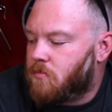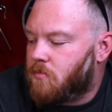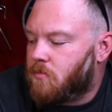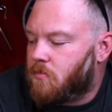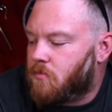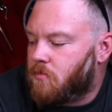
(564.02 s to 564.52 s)

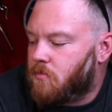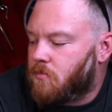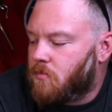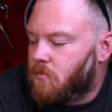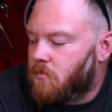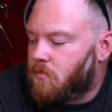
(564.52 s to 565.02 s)

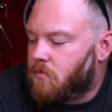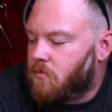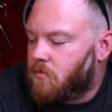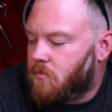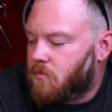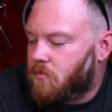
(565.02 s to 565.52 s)

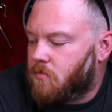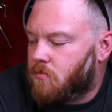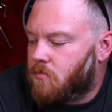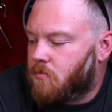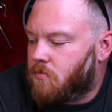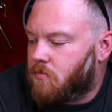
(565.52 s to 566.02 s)

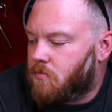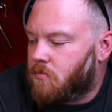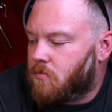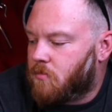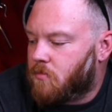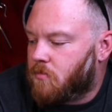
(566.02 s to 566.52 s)

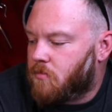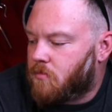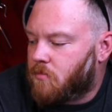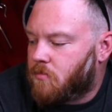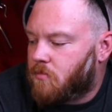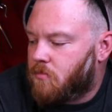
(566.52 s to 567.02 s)

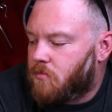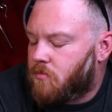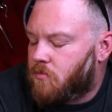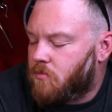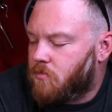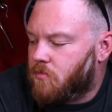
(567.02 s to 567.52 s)

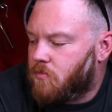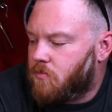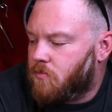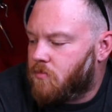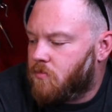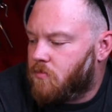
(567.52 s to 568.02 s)

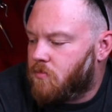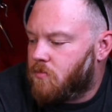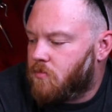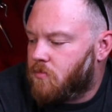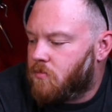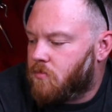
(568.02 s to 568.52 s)

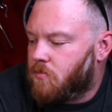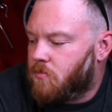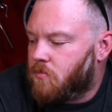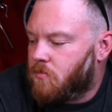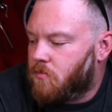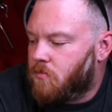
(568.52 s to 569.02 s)

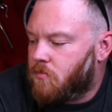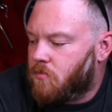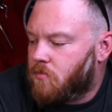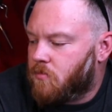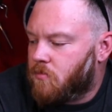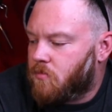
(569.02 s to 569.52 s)

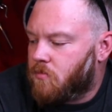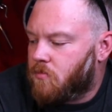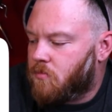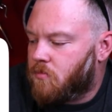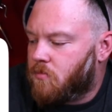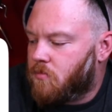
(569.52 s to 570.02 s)

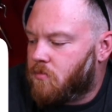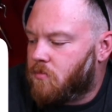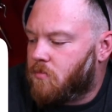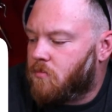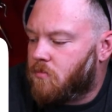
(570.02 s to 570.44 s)
(silent)